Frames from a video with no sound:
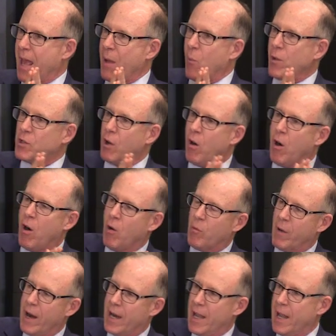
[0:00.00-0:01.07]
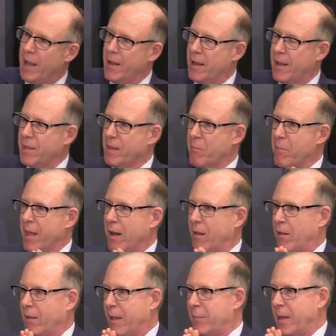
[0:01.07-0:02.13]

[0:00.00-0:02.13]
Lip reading: and was already in the middle,